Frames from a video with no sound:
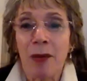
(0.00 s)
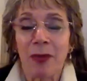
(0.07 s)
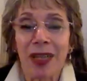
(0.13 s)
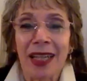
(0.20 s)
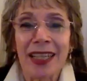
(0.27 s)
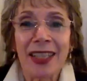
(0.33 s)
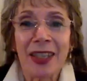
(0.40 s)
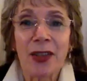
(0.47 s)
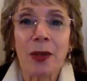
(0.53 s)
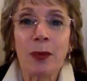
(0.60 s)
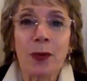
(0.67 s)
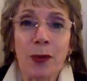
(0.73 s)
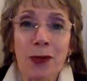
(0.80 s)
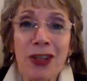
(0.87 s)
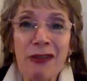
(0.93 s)
but I tell them
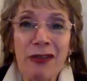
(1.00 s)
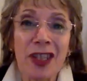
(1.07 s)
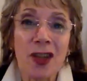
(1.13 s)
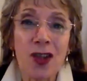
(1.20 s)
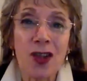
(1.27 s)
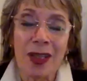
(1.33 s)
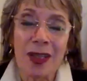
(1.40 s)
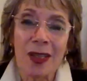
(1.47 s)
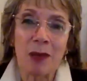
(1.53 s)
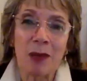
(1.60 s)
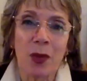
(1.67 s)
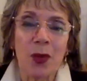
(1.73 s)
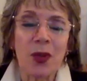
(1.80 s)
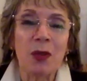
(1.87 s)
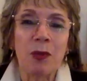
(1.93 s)
revision is the
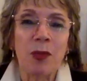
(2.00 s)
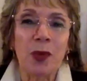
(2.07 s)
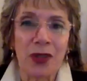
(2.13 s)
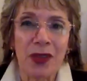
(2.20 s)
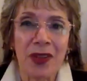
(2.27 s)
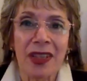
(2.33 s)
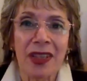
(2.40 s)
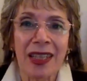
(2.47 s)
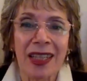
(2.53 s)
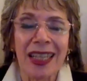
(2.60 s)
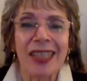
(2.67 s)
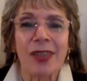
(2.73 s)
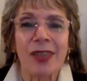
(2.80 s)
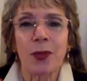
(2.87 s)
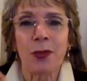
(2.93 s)
most important thing.
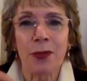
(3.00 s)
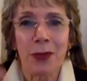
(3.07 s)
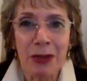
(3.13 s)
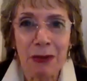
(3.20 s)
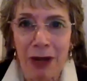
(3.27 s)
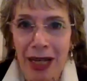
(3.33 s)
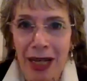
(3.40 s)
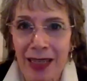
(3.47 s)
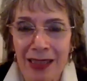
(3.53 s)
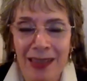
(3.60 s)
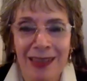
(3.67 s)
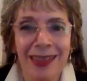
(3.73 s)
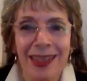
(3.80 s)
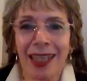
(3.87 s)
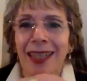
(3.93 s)
It's the rewrite,
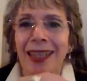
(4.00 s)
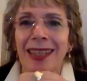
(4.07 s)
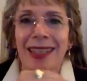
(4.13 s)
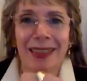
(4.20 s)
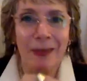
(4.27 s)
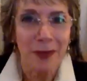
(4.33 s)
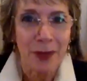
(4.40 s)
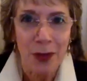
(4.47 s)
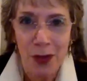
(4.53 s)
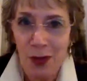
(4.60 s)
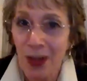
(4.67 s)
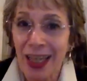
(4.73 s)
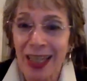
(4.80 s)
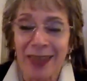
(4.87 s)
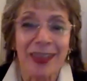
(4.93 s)
not the yes. first
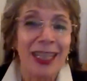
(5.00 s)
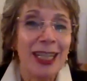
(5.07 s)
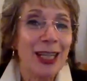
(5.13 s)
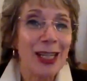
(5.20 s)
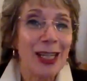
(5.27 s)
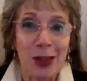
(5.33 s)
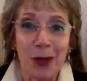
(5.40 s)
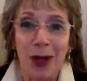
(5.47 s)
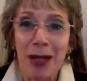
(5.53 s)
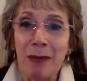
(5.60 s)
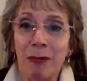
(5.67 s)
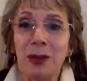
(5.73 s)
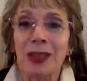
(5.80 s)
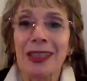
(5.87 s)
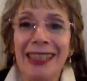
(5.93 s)
draft. So I
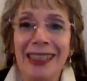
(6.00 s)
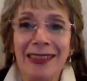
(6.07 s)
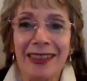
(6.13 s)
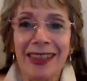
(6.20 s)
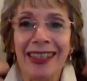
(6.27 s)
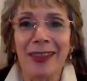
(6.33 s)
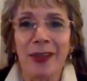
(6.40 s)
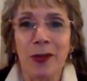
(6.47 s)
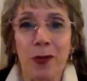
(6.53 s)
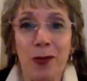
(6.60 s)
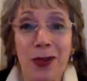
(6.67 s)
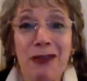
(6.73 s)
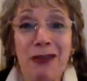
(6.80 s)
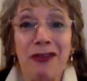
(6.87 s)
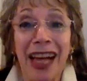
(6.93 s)
believe in
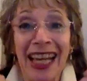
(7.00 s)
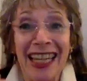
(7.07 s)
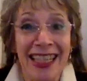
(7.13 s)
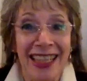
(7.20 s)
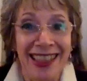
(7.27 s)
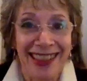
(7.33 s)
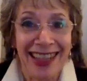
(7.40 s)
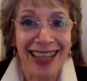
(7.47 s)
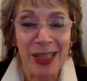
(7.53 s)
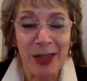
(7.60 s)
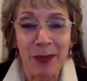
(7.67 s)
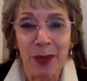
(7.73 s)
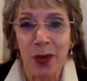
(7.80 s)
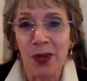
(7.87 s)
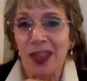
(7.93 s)
refining as
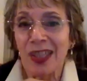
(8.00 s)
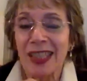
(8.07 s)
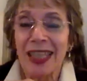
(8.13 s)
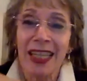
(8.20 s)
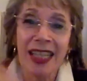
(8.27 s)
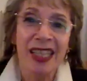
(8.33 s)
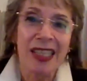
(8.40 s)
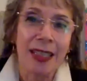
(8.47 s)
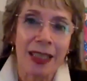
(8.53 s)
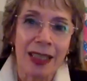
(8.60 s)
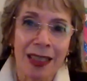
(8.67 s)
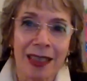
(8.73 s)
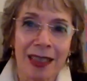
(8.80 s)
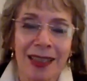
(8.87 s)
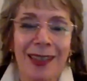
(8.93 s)
opposed to saying it's
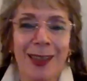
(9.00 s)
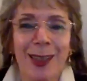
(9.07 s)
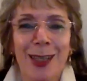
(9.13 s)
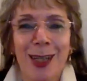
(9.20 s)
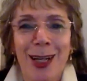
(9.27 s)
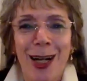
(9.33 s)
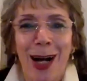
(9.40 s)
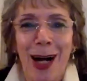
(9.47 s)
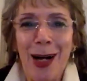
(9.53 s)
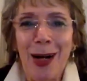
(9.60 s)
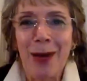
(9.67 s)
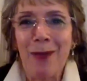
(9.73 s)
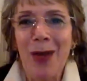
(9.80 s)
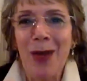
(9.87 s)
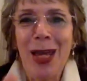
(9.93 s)
done. Um,